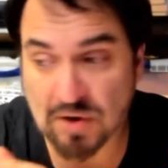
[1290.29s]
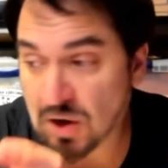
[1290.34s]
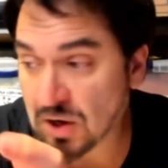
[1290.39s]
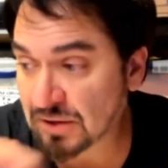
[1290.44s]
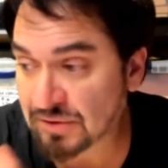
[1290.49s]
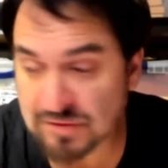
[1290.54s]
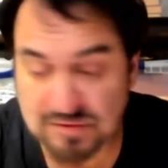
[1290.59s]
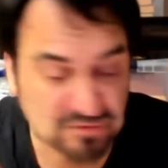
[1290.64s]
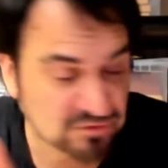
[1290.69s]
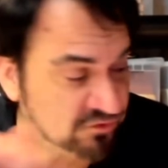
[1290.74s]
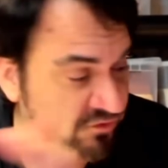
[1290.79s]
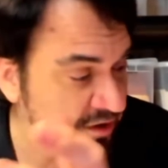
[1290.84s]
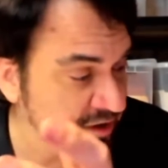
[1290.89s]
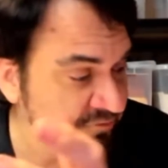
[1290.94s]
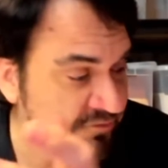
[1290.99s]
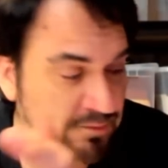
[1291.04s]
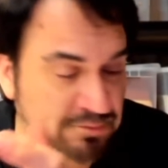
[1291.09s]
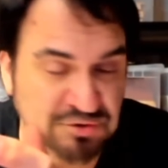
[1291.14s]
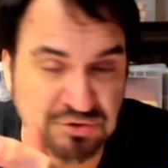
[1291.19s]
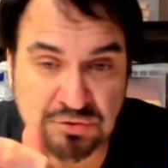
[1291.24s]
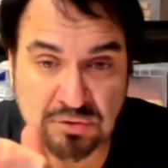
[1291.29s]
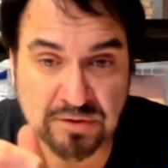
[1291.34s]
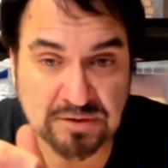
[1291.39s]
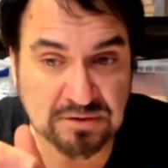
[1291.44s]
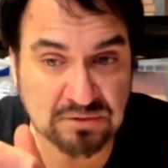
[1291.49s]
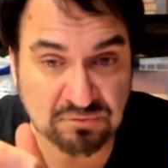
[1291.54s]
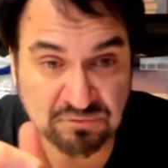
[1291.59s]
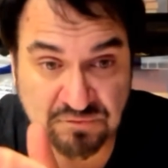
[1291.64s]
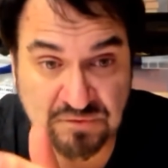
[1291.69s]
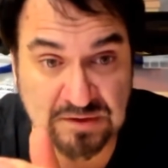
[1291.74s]
All of this stuff I'm
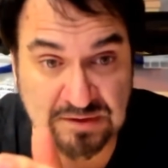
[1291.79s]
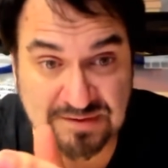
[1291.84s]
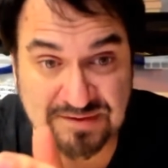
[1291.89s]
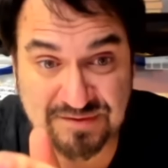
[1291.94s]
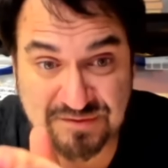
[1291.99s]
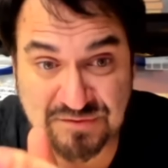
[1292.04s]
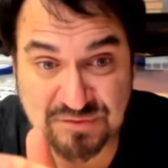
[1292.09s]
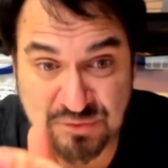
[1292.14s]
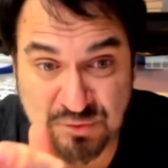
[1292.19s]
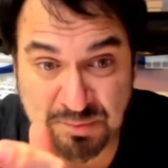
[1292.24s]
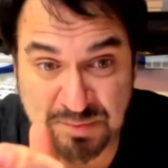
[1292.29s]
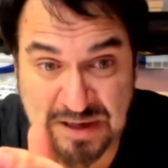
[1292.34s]
showing you fit into two